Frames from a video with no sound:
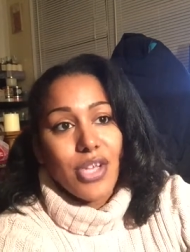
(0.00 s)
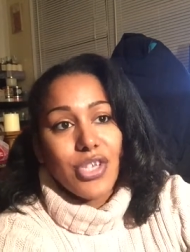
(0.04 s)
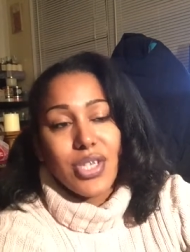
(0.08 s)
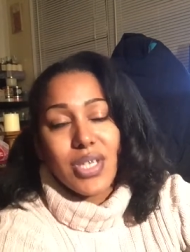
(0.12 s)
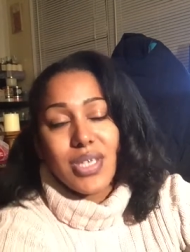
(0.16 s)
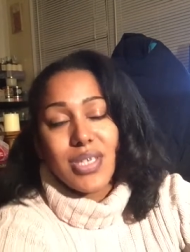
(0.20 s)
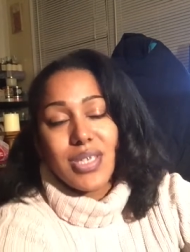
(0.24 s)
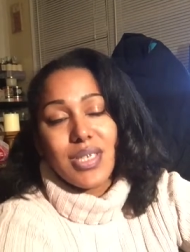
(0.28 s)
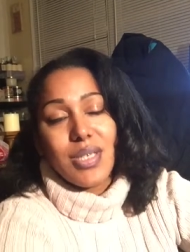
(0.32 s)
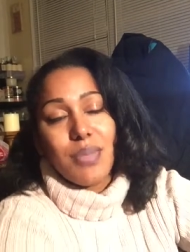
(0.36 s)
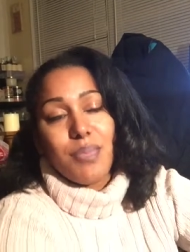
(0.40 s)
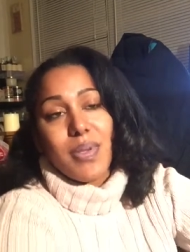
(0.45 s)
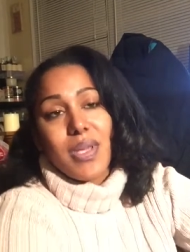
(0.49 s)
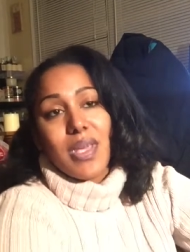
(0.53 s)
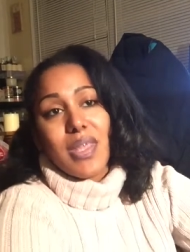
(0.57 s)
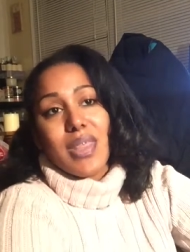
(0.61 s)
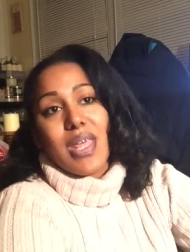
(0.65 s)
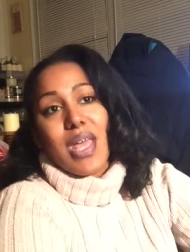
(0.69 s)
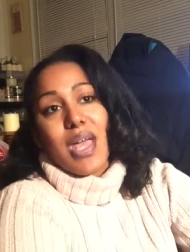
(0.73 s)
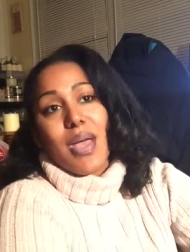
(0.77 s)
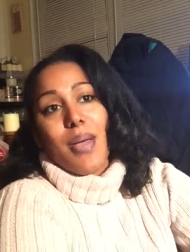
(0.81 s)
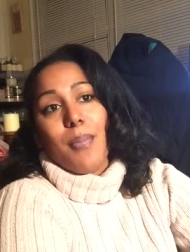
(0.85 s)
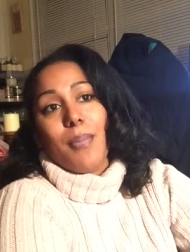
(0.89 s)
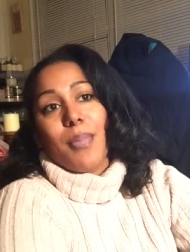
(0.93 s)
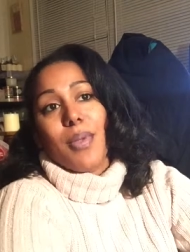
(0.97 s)
just to be
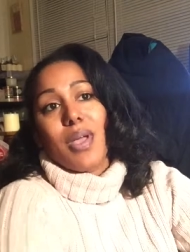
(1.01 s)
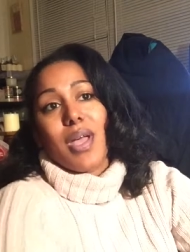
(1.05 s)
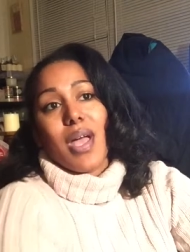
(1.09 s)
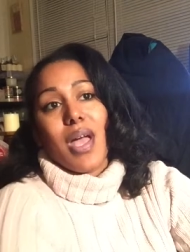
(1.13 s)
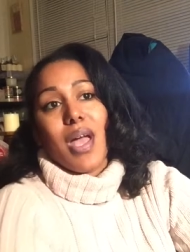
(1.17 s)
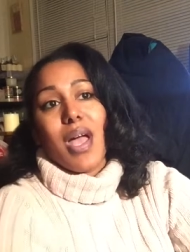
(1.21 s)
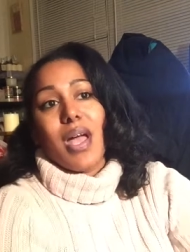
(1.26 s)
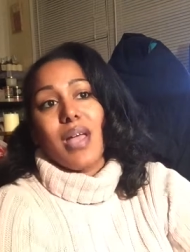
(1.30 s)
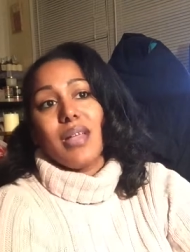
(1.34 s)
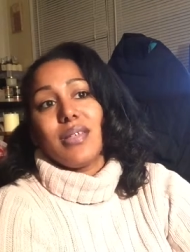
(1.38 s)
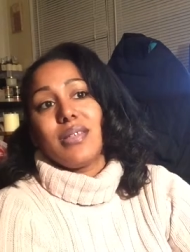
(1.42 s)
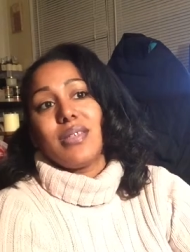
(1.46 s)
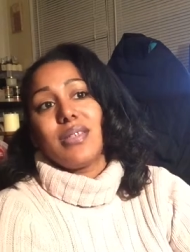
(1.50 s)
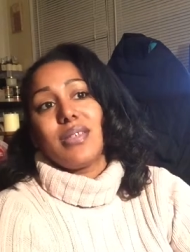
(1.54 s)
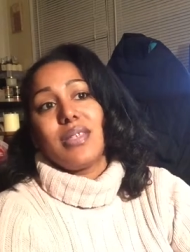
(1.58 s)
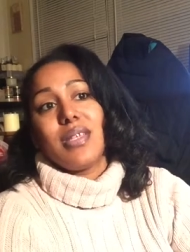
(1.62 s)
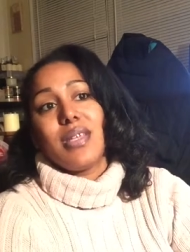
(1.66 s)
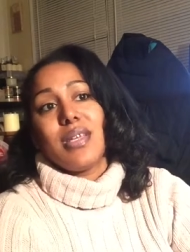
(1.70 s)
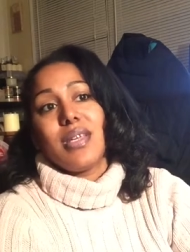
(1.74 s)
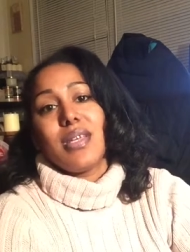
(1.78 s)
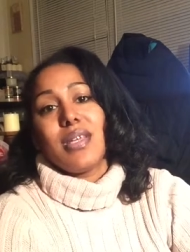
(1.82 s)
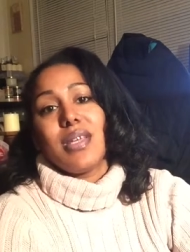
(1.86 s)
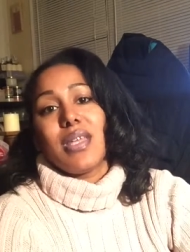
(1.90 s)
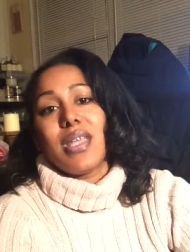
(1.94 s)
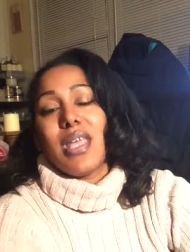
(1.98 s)
that
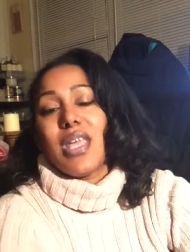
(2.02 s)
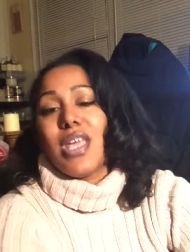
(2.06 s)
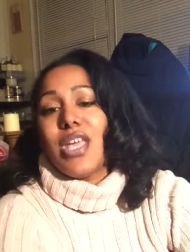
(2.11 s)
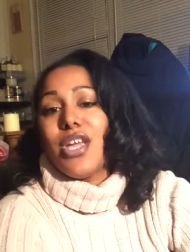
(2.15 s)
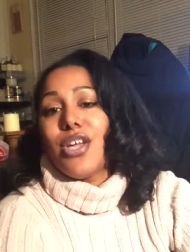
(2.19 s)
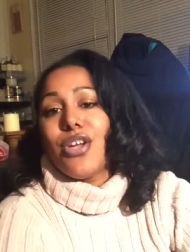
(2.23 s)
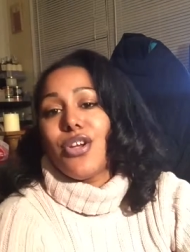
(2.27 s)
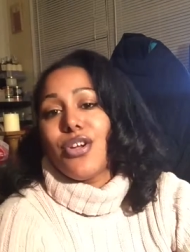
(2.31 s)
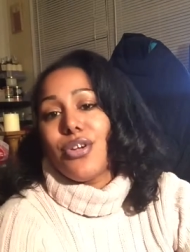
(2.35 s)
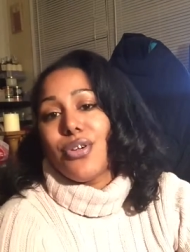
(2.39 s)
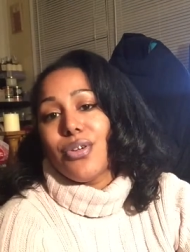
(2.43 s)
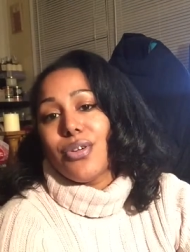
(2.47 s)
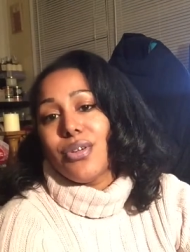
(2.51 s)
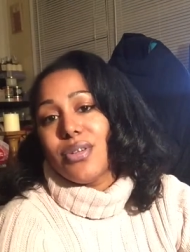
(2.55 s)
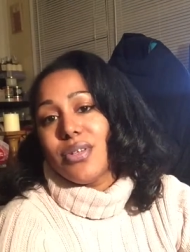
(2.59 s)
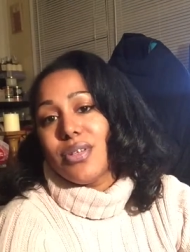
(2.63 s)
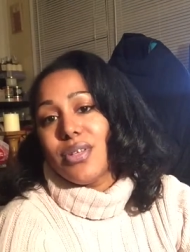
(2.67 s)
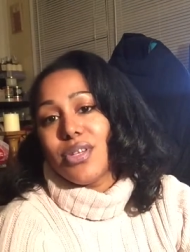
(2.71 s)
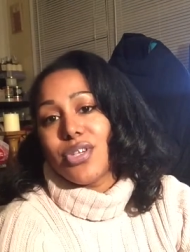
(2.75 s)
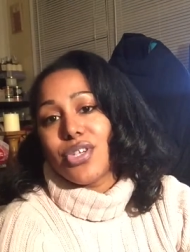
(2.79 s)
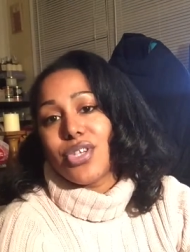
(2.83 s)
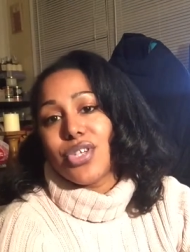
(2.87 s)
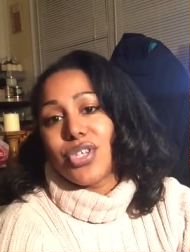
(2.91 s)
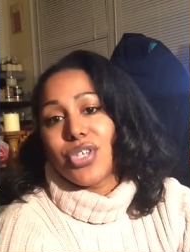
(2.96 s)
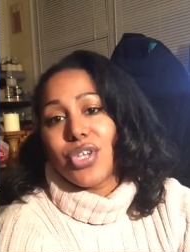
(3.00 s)
constant ear,
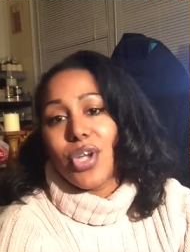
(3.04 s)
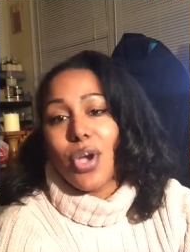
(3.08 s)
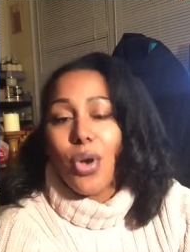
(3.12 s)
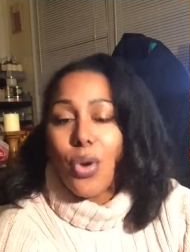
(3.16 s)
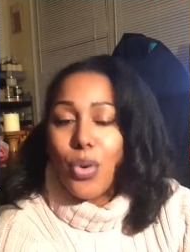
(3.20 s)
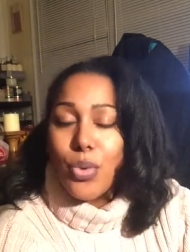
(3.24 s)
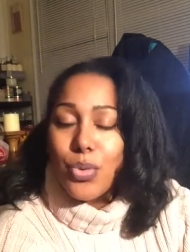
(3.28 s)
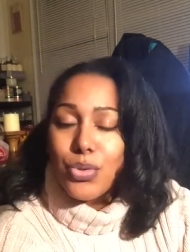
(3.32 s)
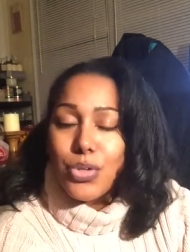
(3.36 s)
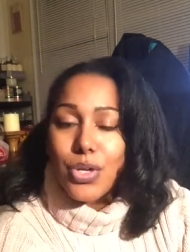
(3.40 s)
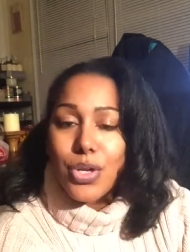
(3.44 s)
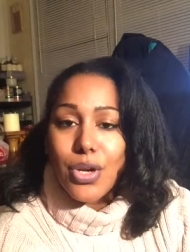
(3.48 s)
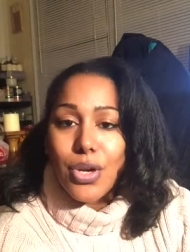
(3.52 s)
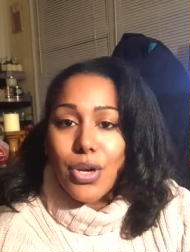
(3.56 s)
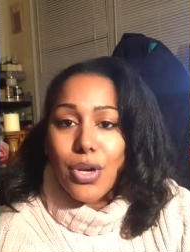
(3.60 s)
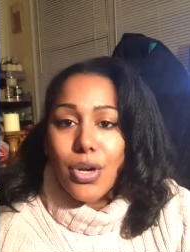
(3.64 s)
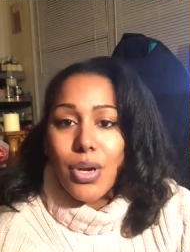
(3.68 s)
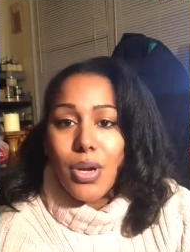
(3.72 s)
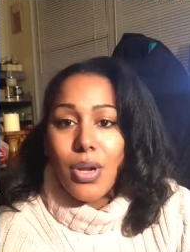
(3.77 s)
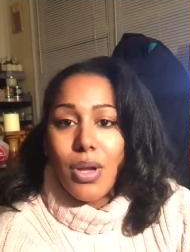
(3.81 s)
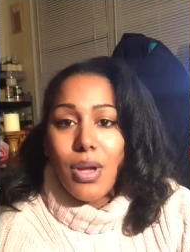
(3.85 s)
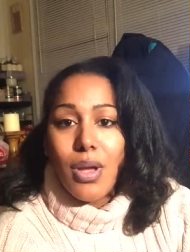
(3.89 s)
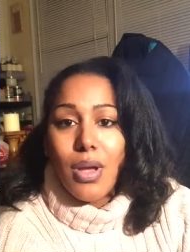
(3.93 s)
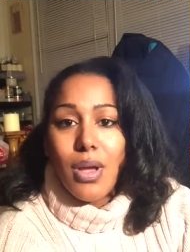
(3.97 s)
the shoulder,